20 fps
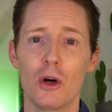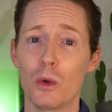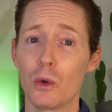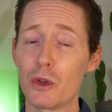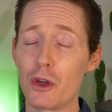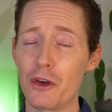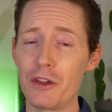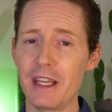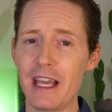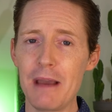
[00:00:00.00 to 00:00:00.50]

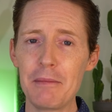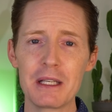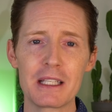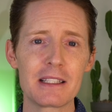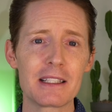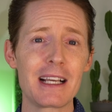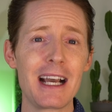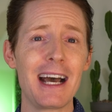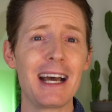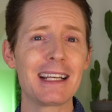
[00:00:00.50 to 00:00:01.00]
although the
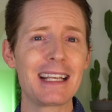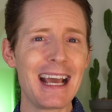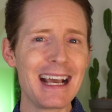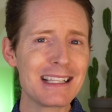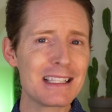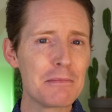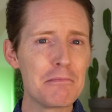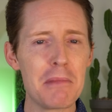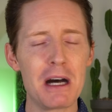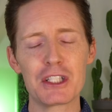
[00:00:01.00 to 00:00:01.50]
Amex card
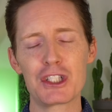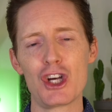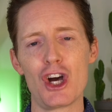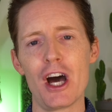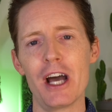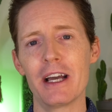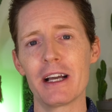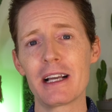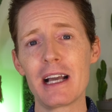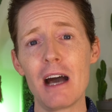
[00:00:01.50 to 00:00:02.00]
has a much
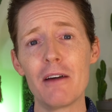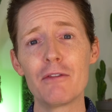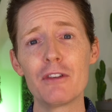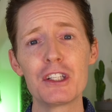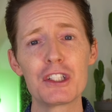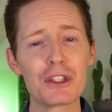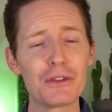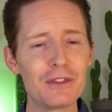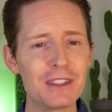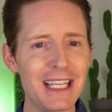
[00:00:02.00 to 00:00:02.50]
higher
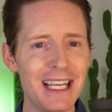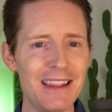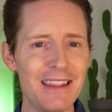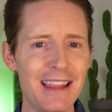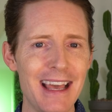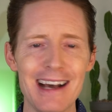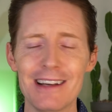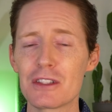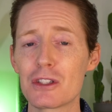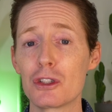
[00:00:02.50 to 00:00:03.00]
coverage of
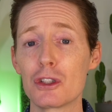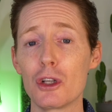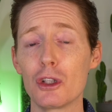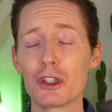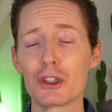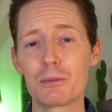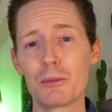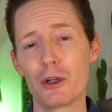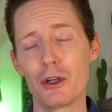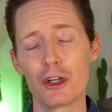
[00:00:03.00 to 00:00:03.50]

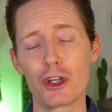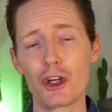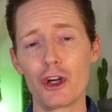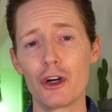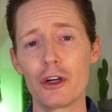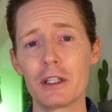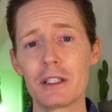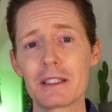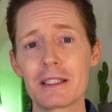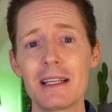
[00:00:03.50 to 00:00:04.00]
$10,000 per
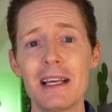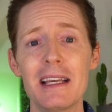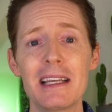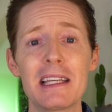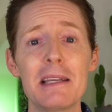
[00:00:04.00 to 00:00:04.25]
occurrence